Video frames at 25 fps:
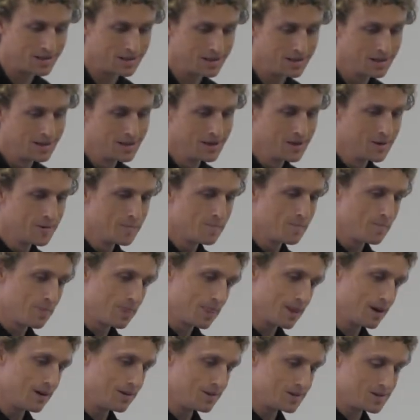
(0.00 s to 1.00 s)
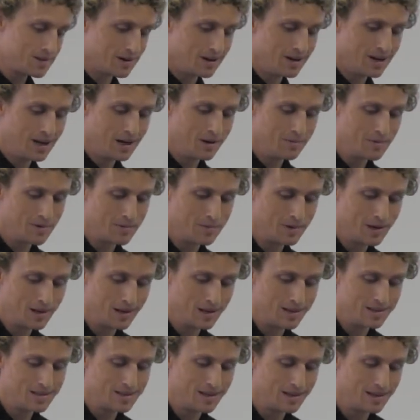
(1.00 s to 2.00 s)
So I was trying to help them
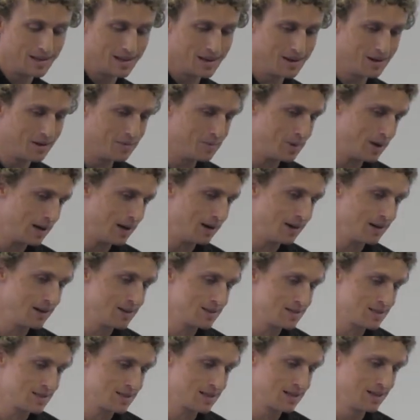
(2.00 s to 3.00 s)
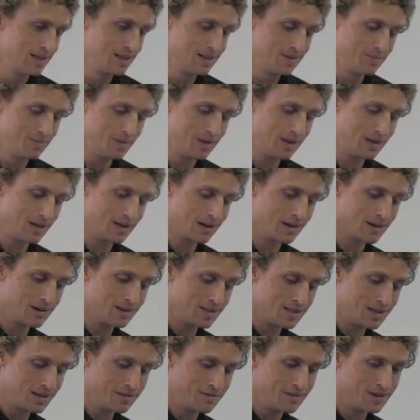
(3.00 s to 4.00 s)
realize that they're not powerless, but that
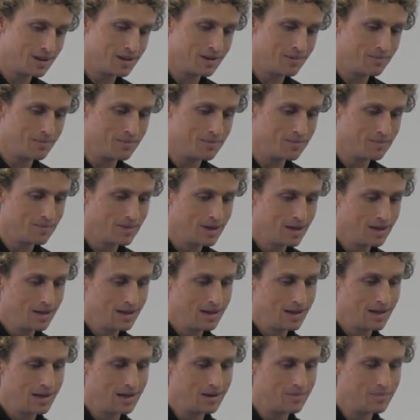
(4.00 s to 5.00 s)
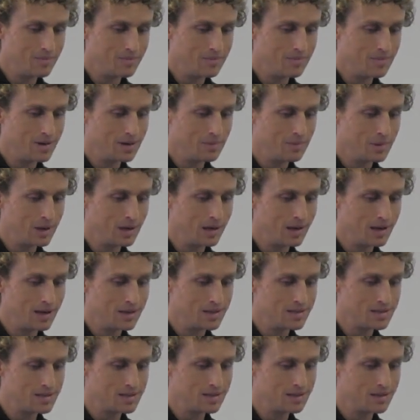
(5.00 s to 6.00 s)
God's given them
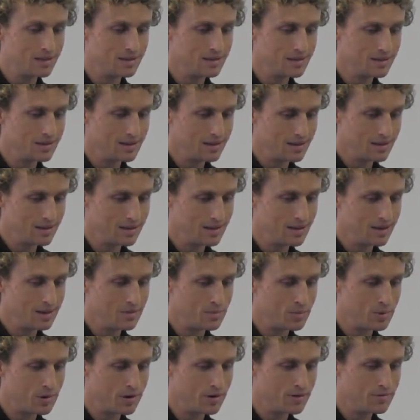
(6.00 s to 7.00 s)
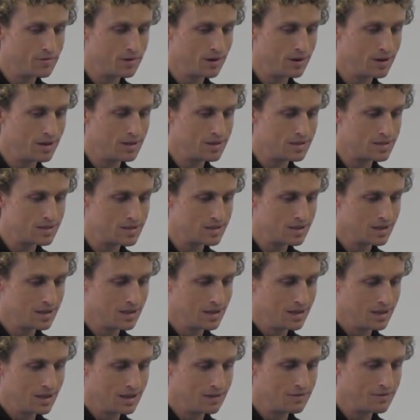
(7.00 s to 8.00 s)
abilities to improve what he's
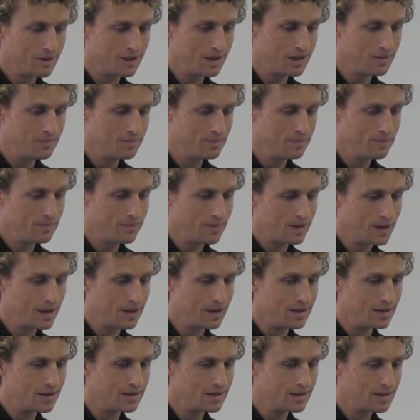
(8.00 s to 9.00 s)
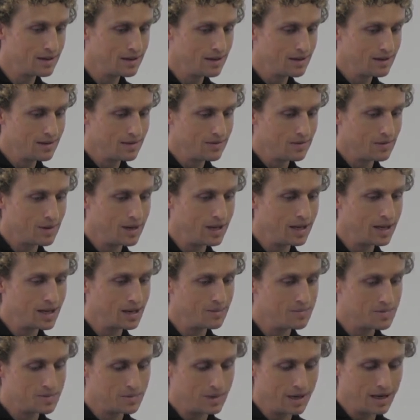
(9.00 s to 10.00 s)
given them, and when he
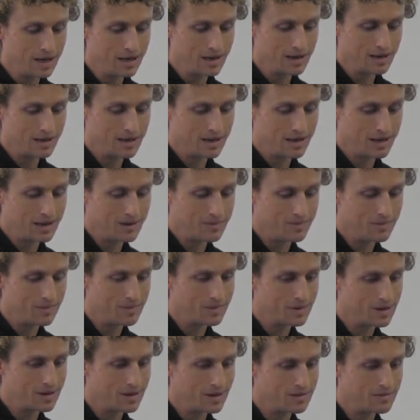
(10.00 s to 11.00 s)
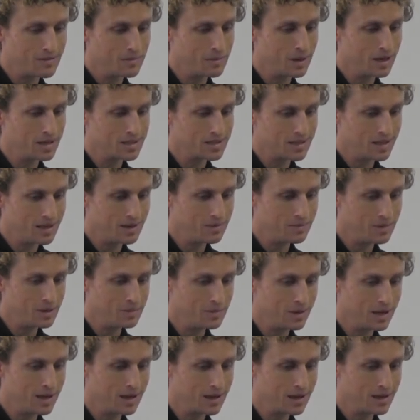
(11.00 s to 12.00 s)
comes back, give it back to him
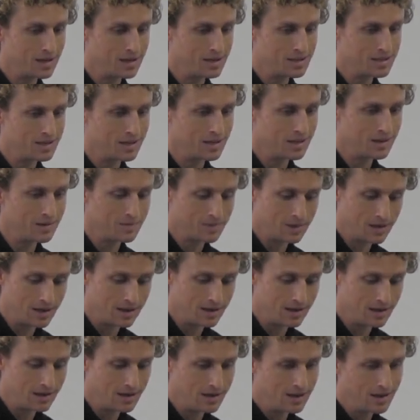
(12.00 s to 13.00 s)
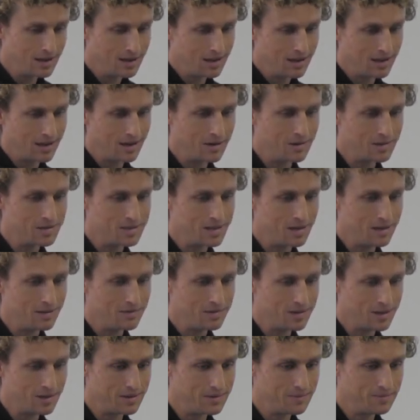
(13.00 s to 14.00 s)
in better condition than when they
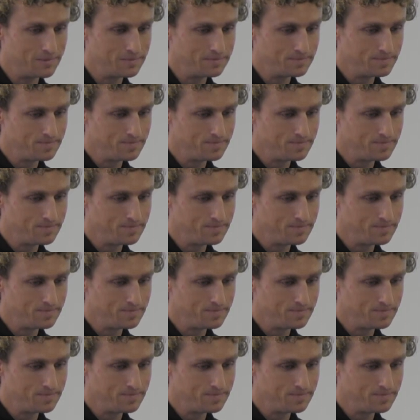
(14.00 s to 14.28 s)
received it.